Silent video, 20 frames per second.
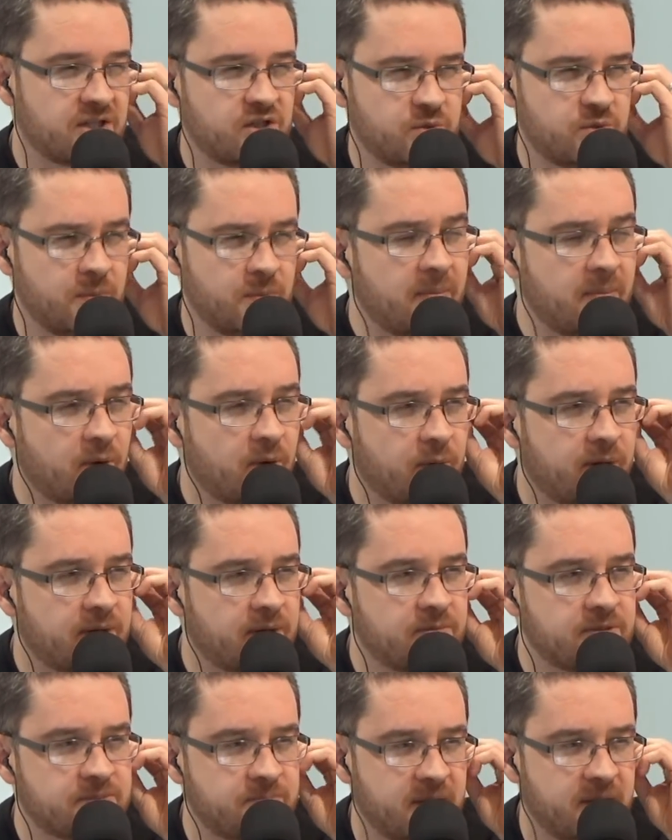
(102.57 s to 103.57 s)
Because remember when he
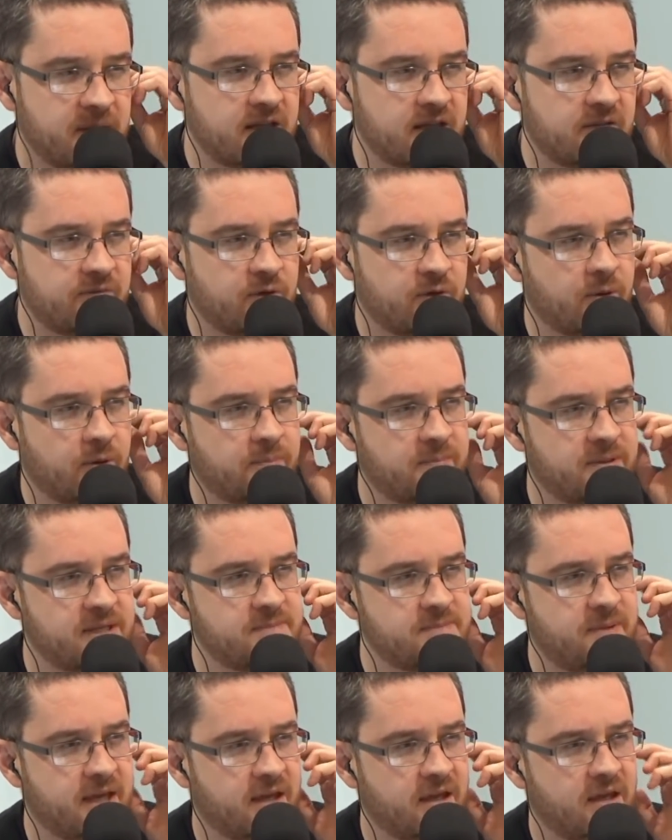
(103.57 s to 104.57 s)
was being interviewed by
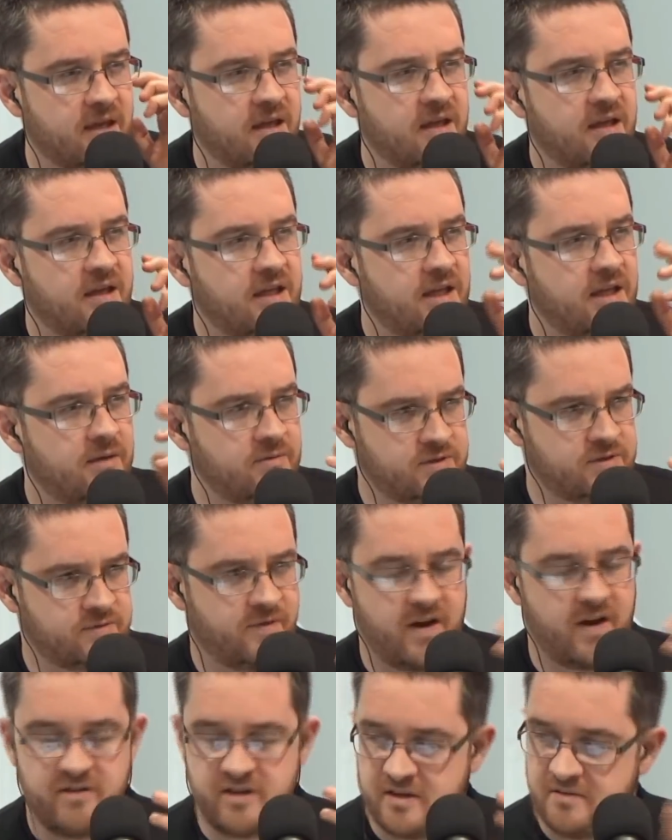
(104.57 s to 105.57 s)
Bisbing, he was
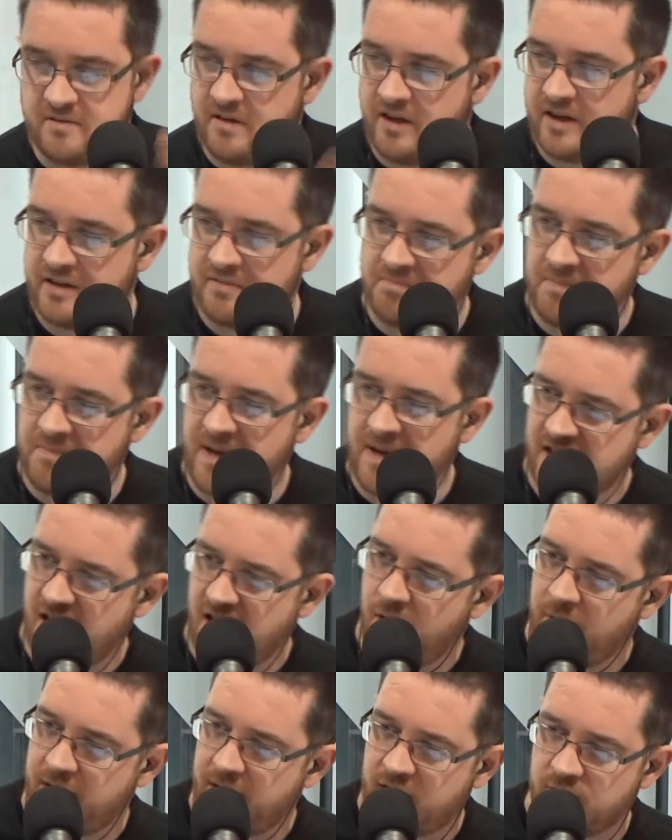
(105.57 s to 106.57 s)
very Max
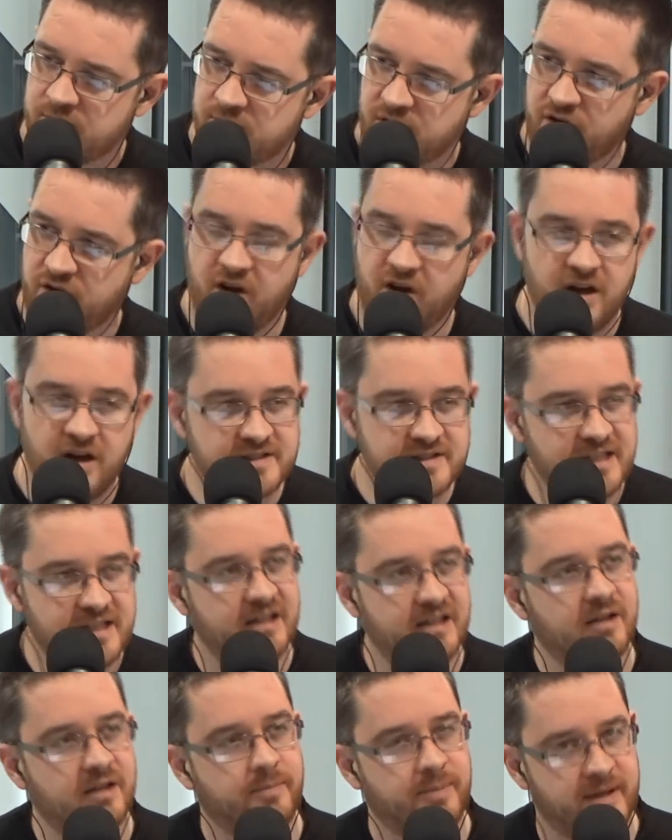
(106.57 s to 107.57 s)
Holloway comes across a
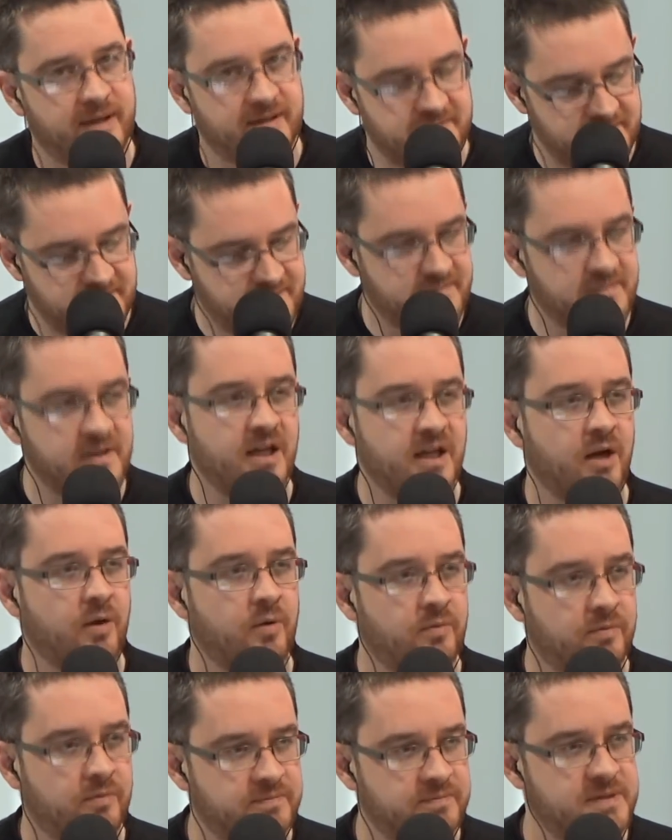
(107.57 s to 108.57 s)
little bit,
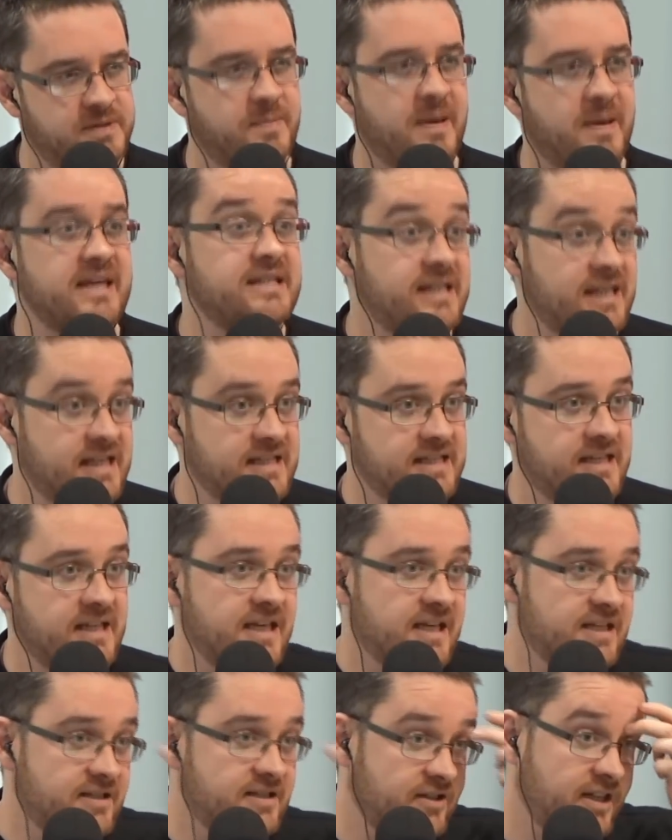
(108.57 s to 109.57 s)
spacey as it
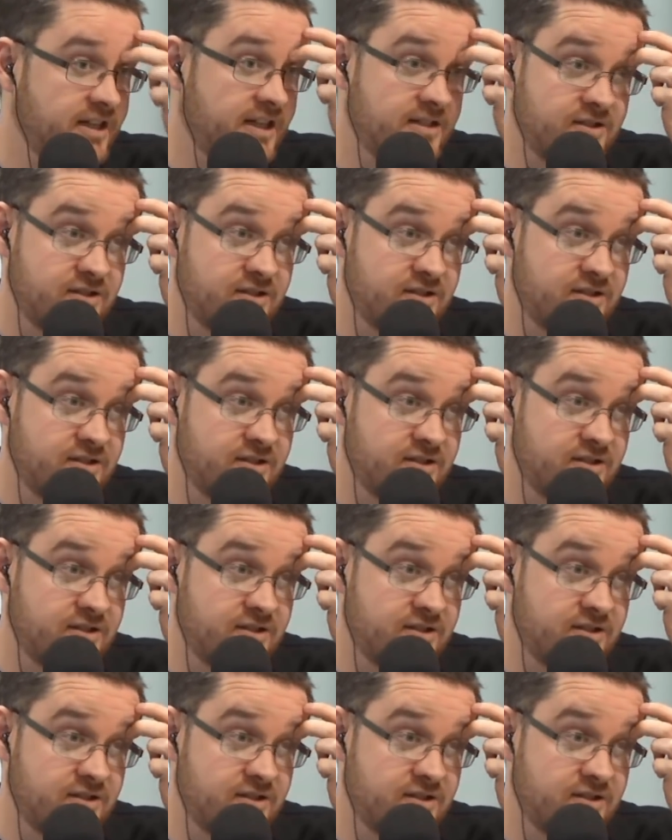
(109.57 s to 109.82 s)
is. I think